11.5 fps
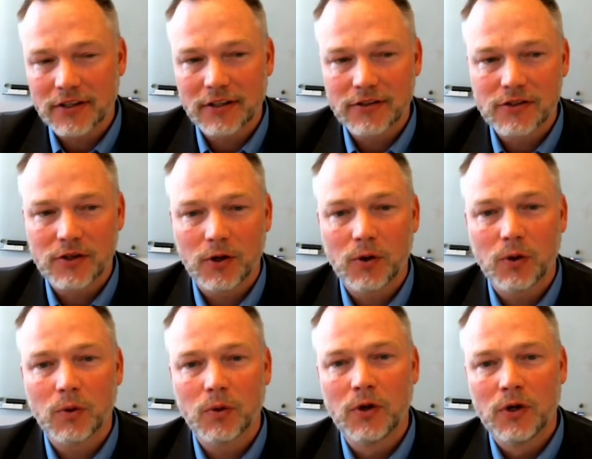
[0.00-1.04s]
And
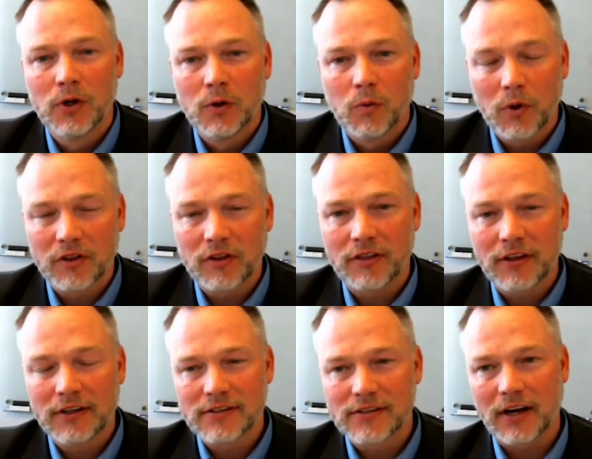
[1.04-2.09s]
so one of the
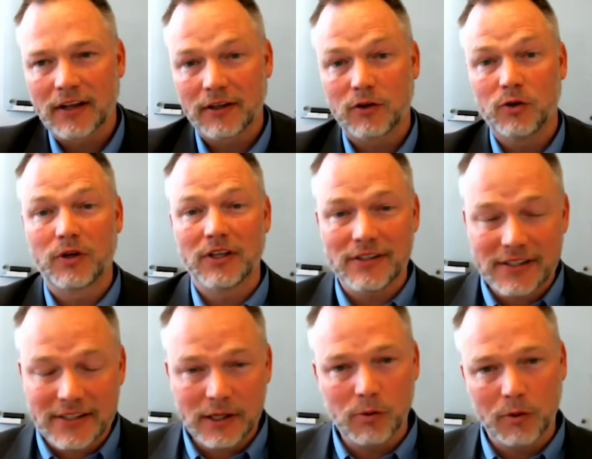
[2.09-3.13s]
things that I think you can
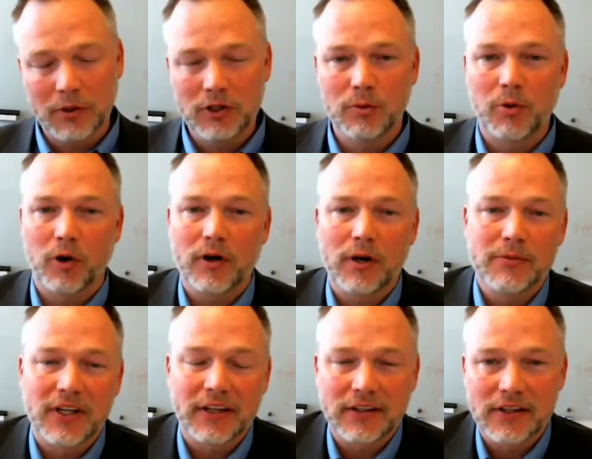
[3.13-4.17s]
see when we do programs
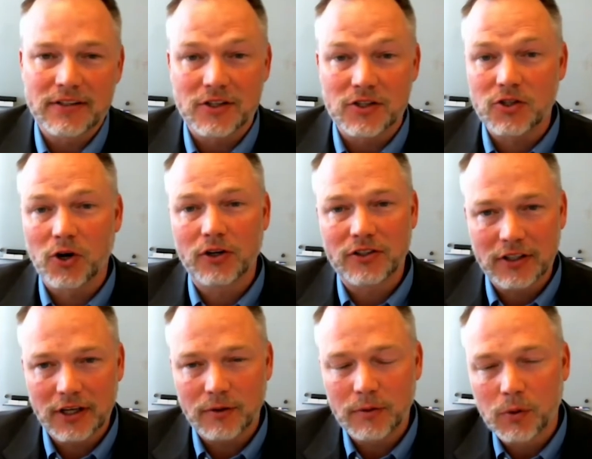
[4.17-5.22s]
like this and start to
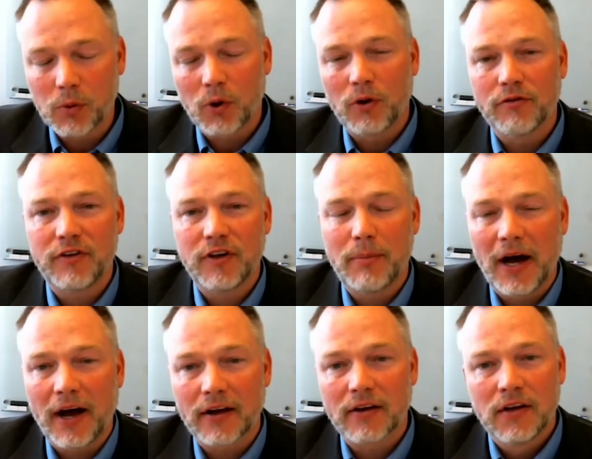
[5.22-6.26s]
get real world
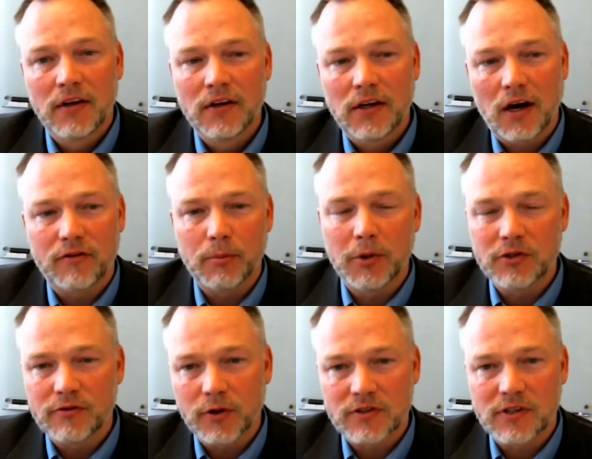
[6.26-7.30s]
feedback from those
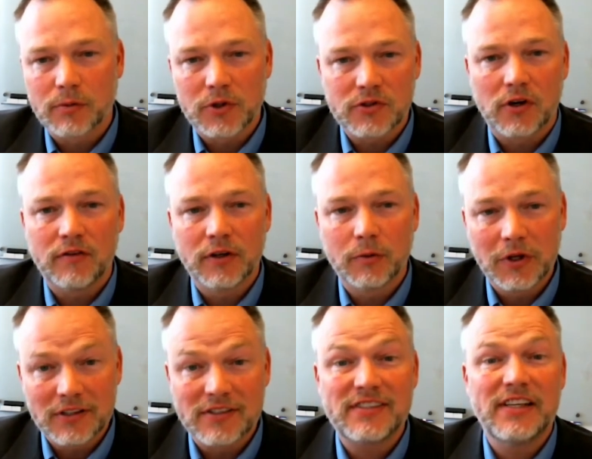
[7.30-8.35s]
folks that we're serving, we can
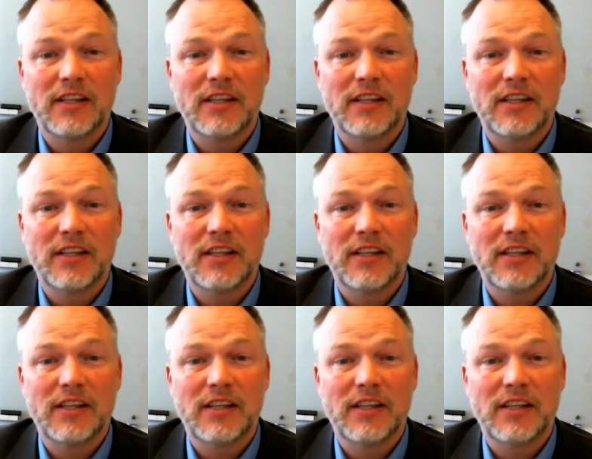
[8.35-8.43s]
see the